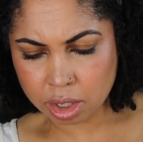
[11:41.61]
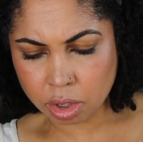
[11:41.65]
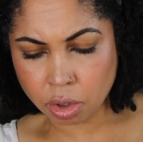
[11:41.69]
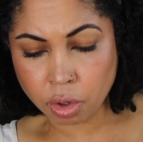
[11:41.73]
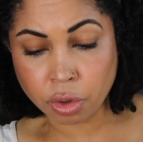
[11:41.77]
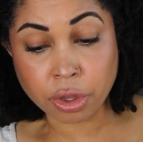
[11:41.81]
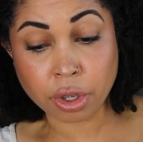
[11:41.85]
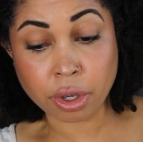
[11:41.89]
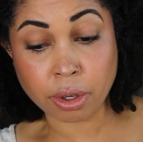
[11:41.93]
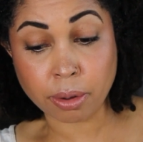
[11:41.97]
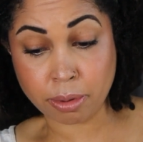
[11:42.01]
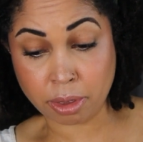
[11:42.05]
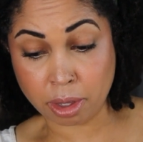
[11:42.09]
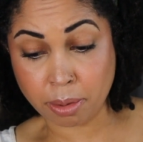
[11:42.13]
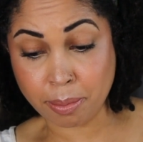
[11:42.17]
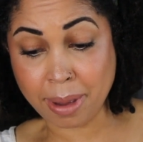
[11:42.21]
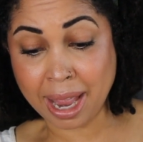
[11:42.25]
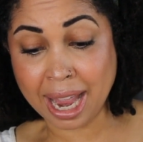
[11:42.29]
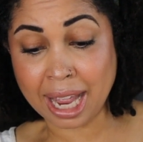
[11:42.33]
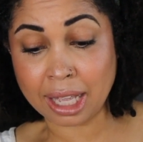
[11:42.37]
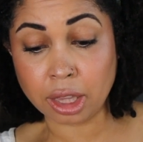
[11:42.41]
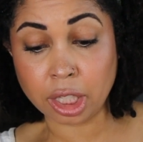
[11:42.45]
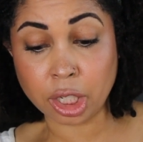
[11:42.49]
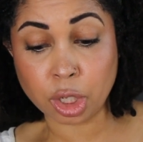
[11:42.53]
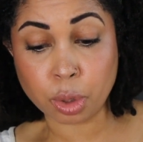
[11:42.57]
or the
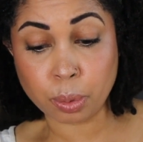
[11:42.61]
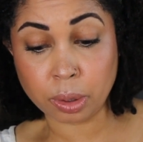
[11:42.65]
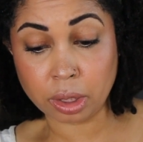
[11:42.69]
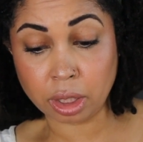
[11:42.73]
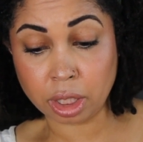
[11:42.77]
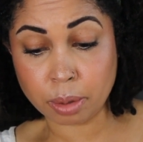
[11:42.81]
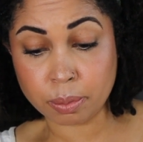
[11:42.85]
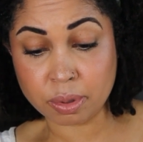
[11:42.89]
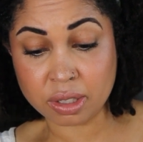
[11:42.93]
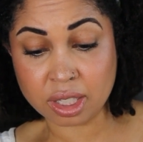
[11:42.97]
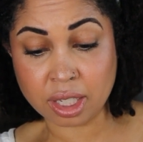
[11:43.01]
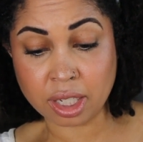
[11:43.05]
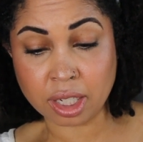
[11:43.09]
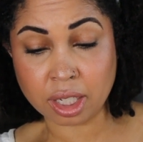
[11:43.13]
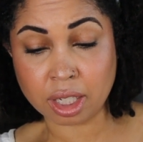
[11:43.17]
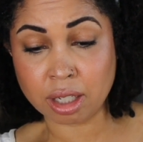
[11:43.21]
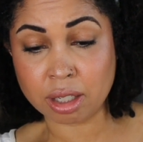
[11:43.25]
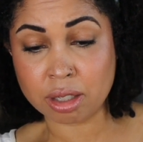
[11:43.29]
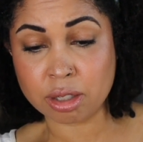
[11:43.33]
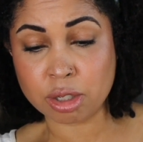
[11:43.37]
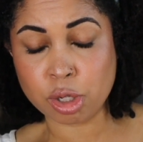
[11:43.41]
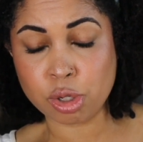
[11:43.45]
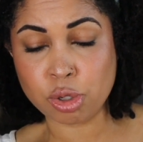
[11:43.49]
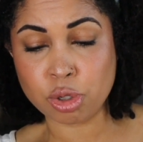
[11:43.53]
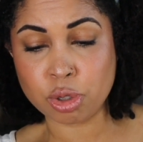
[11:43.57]
matte liquid lipstick,
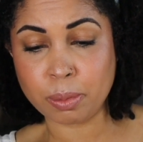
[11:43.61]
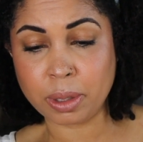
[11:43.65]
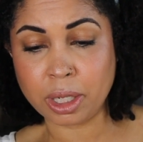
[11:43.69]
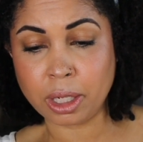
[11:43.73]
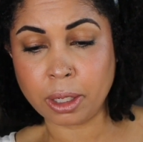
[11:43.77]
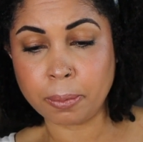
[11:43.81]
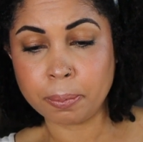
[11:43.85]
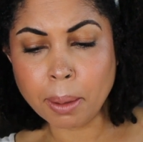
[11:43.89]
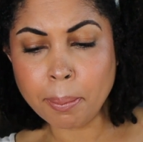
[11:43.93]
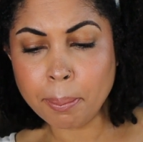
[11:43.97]
excuse me.